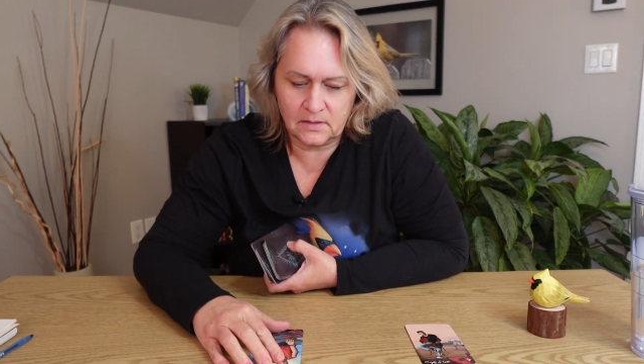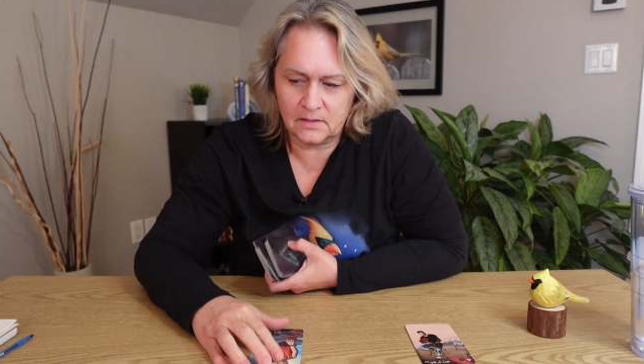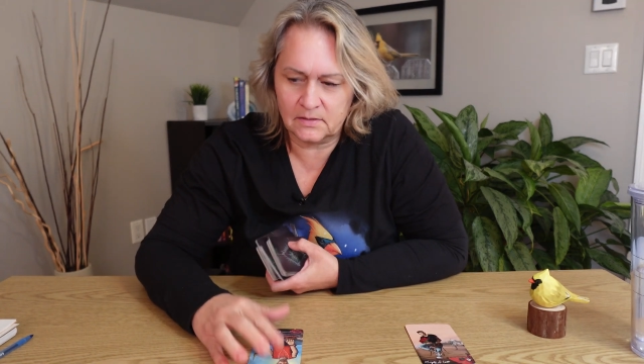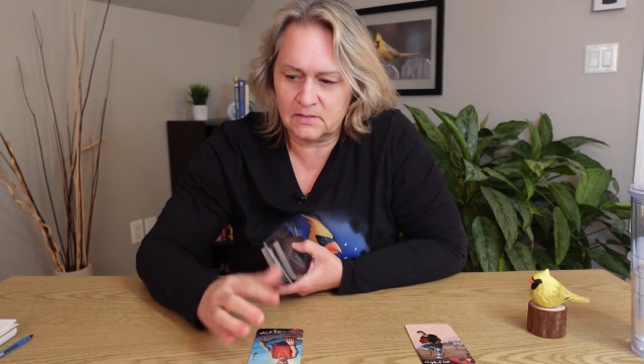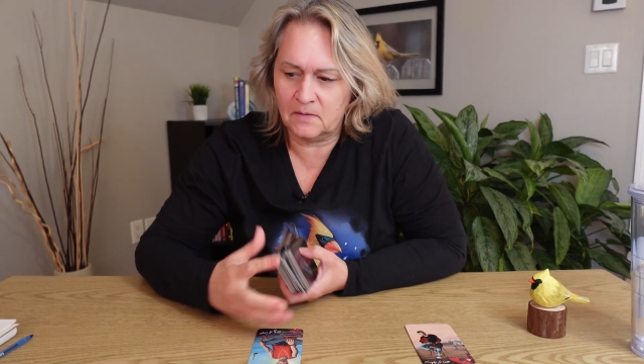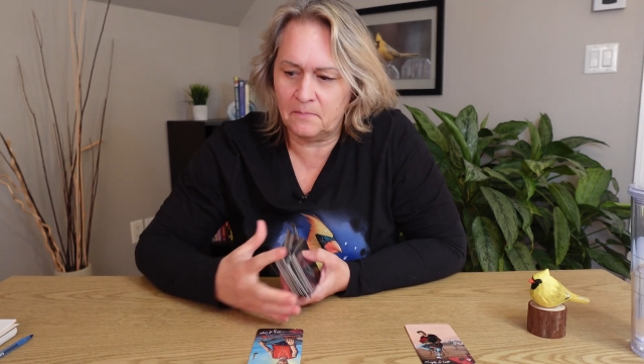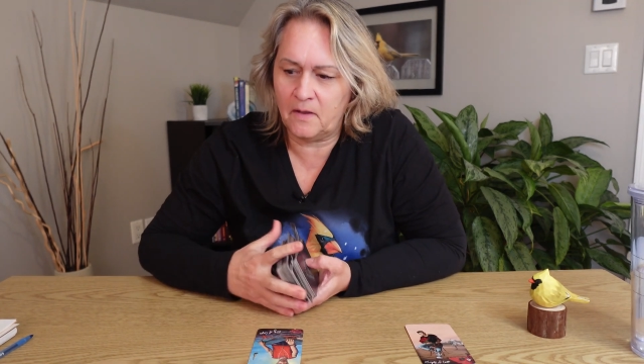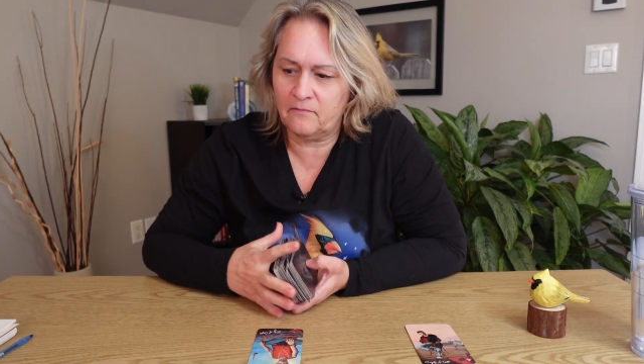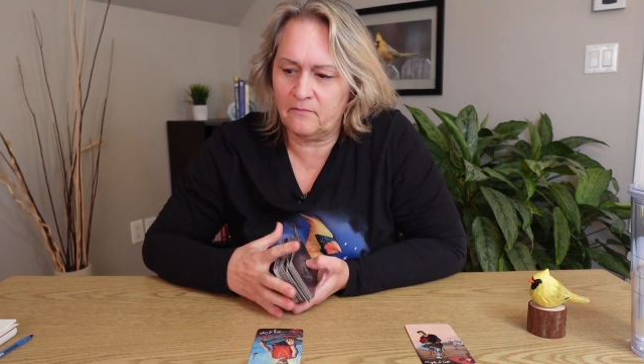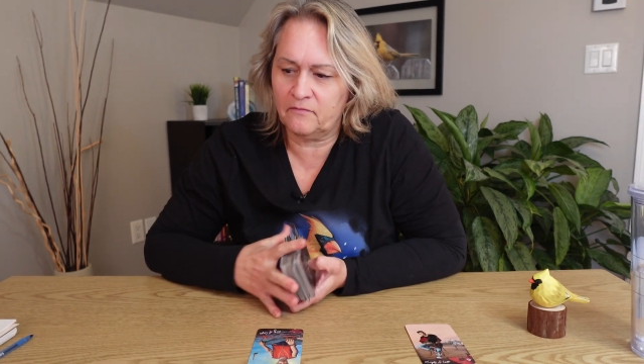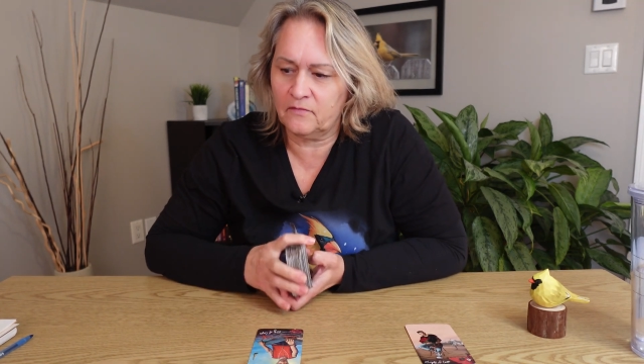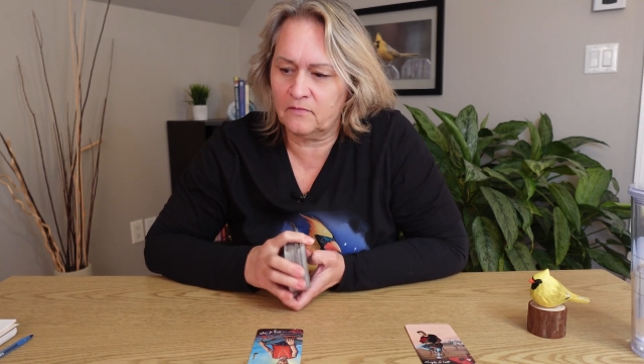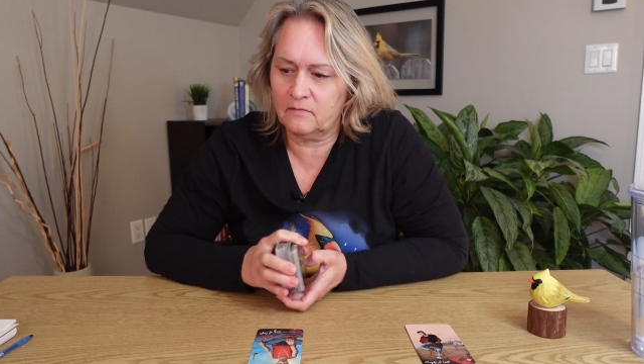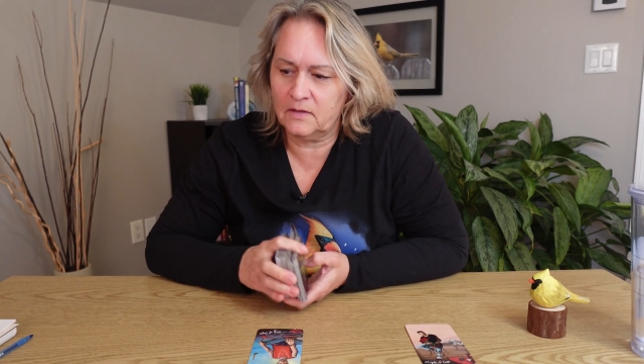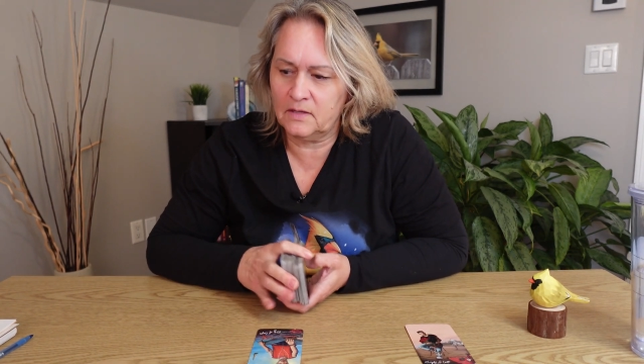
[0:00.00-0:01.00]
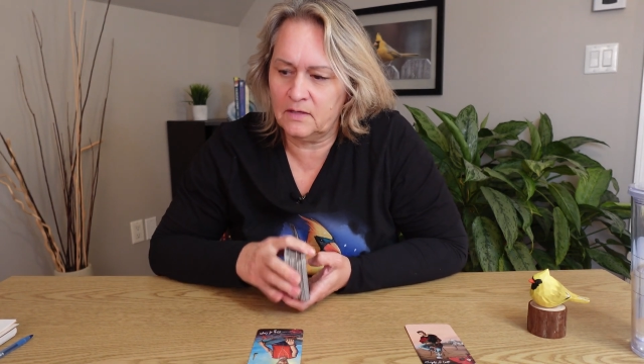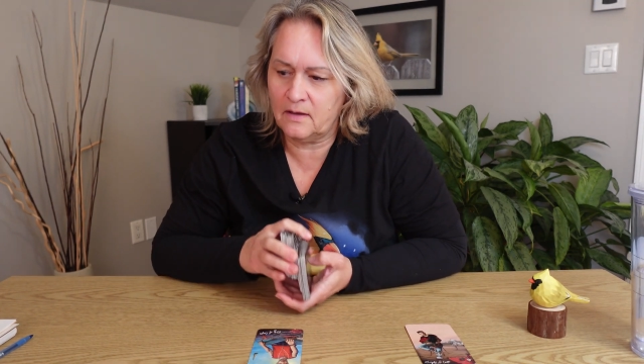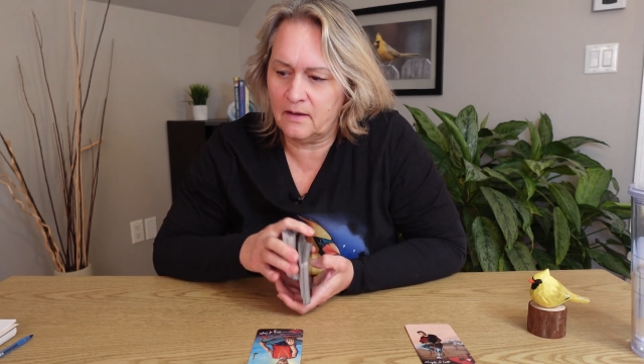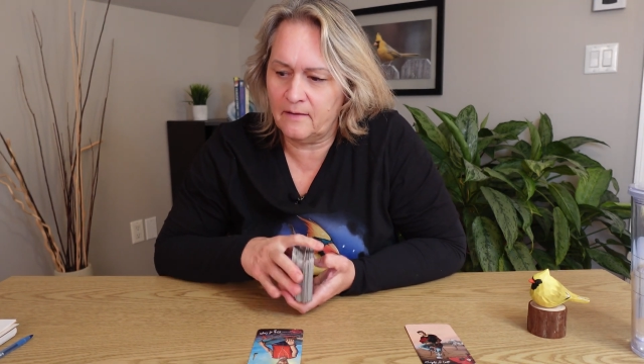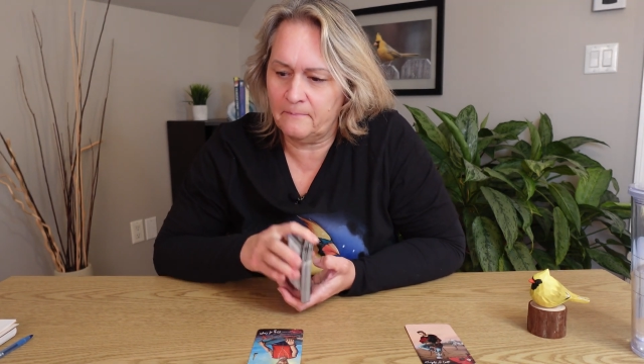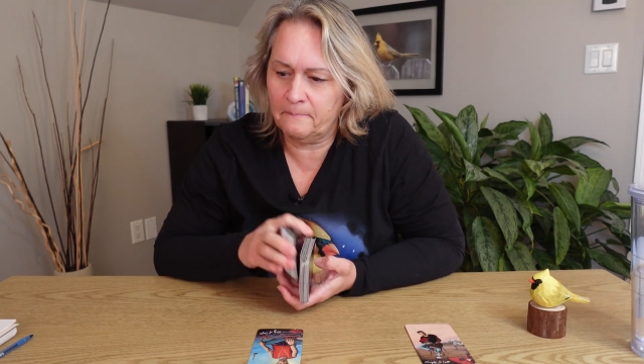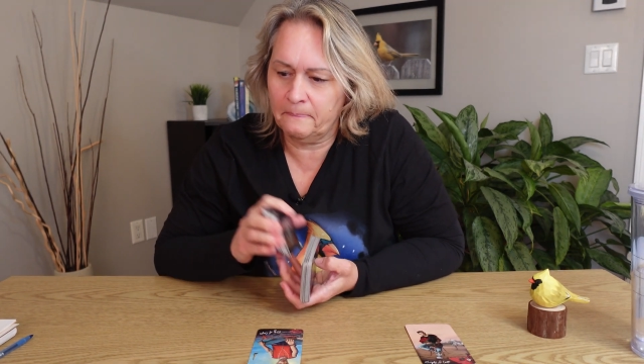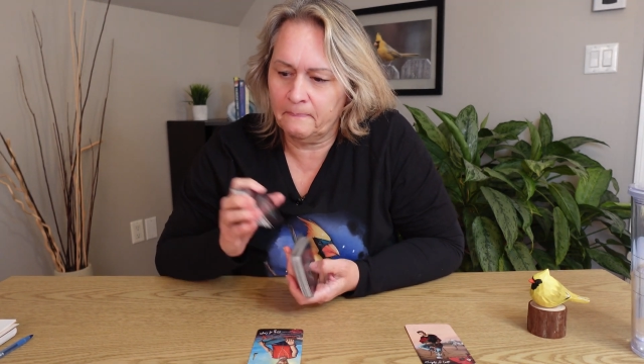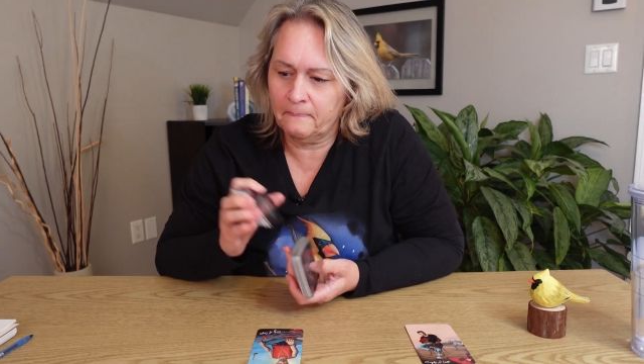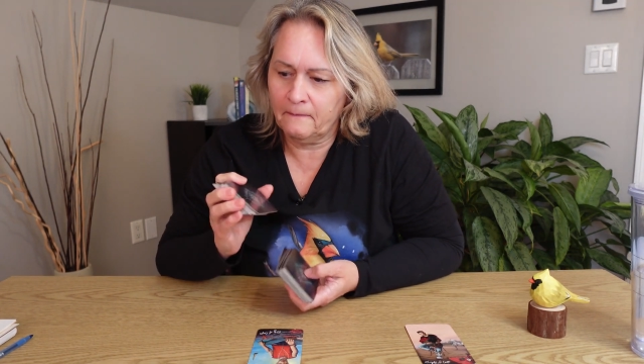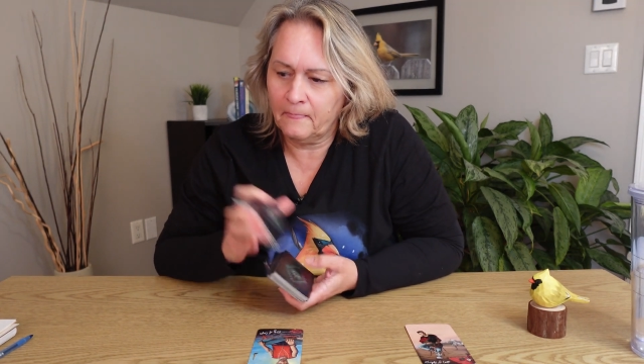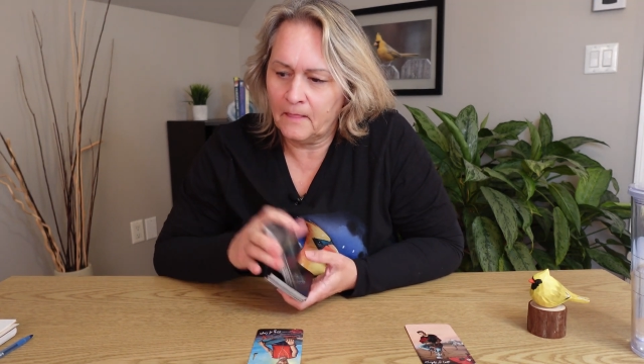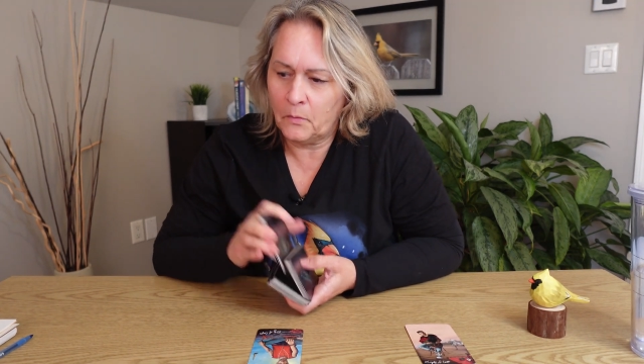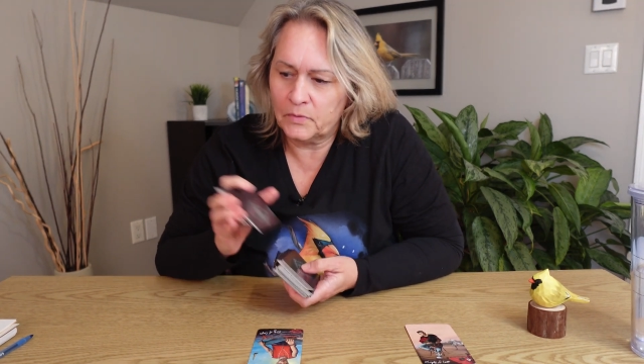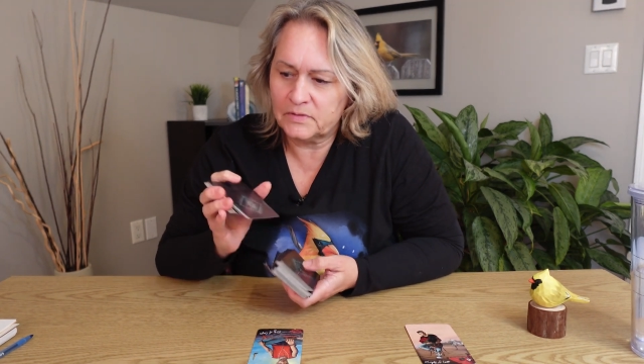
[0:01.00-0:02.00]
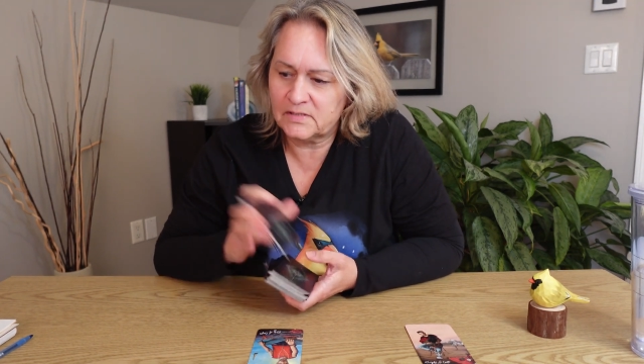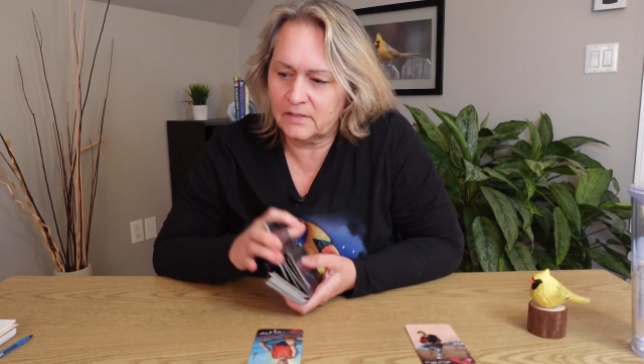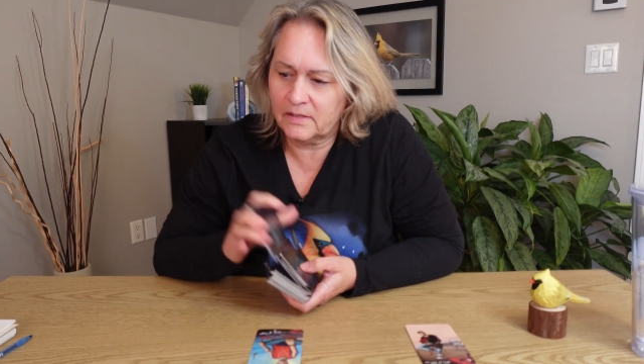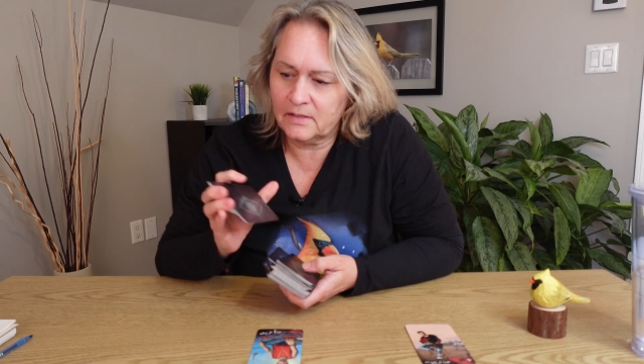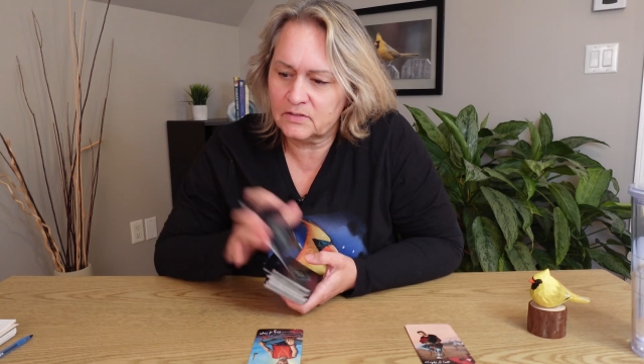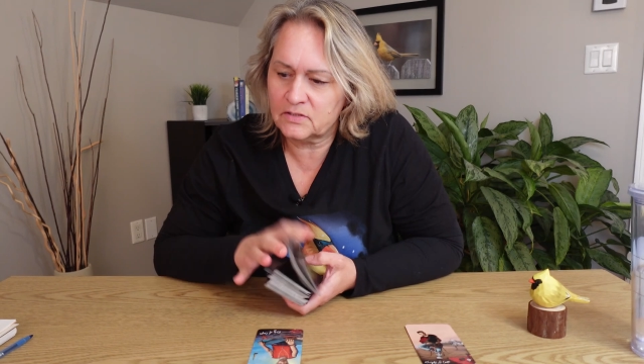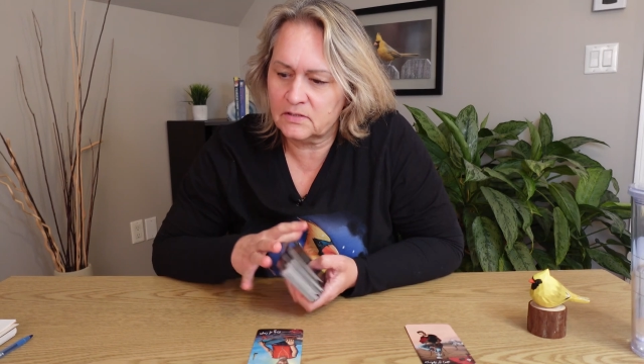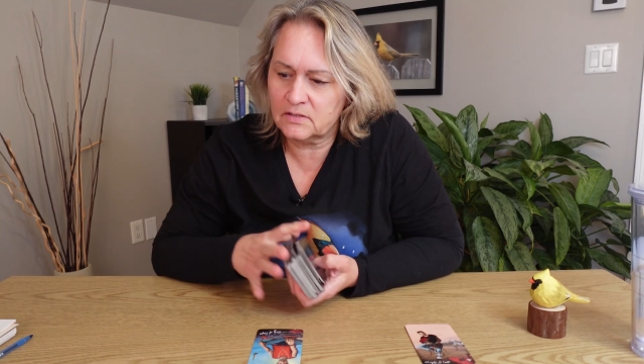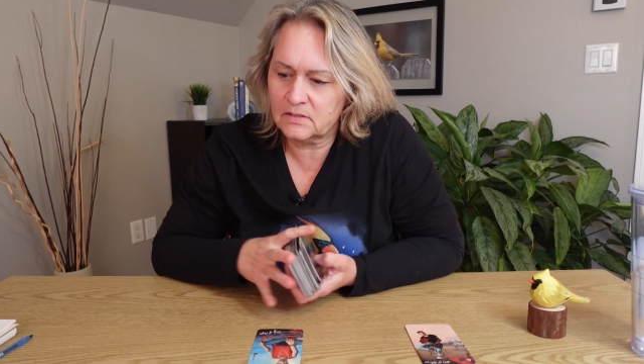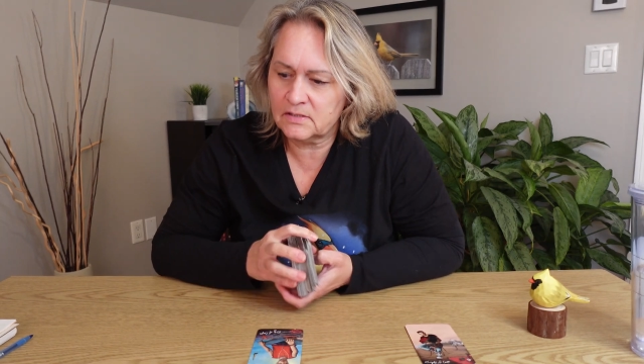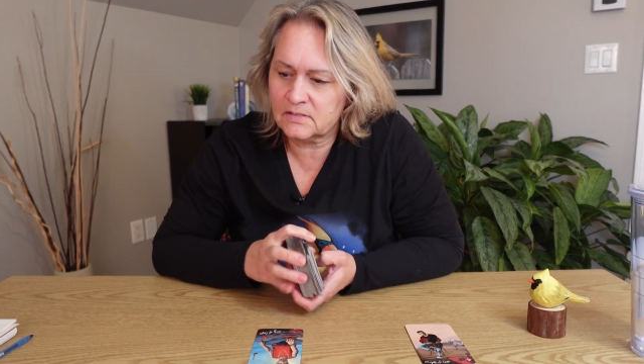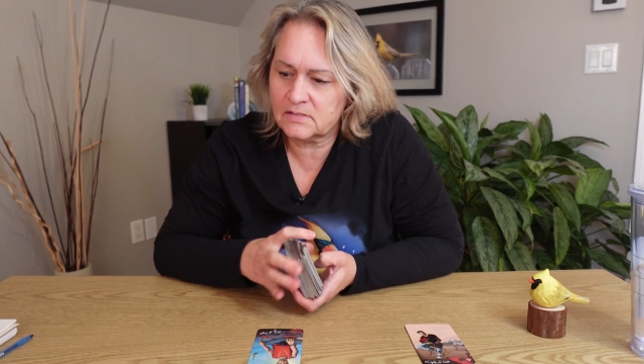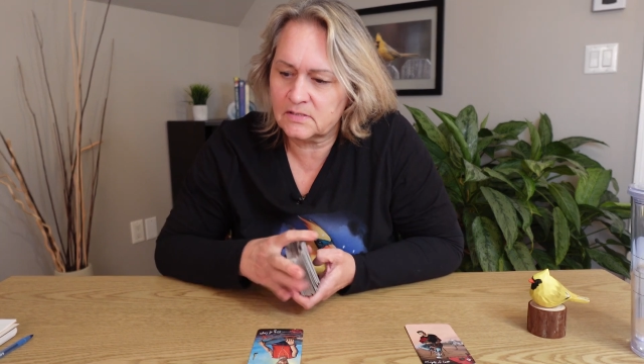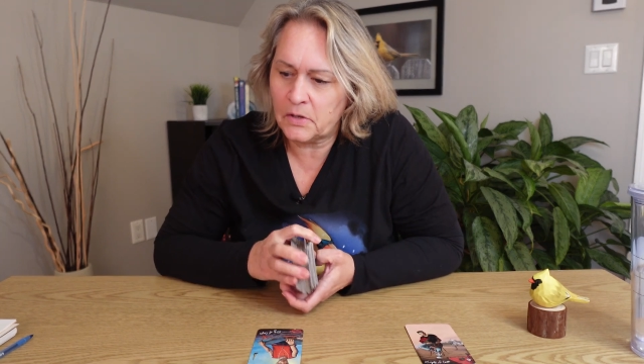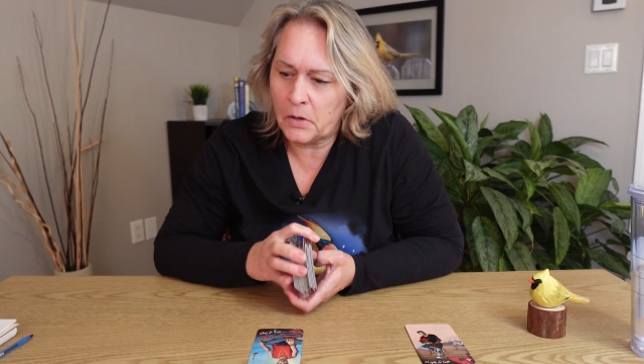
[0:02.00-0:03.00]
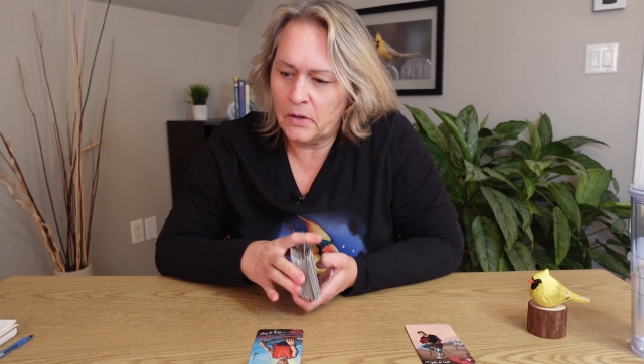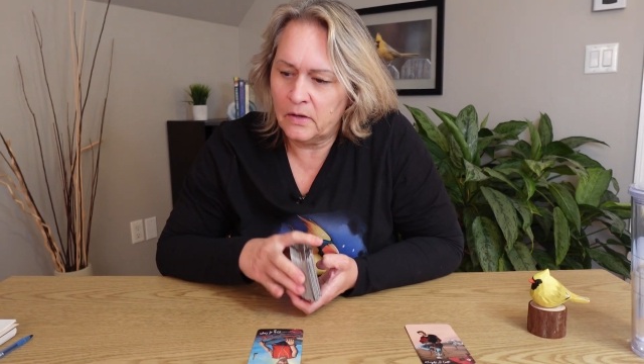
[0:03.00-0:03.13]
that has come up for the what's linked to this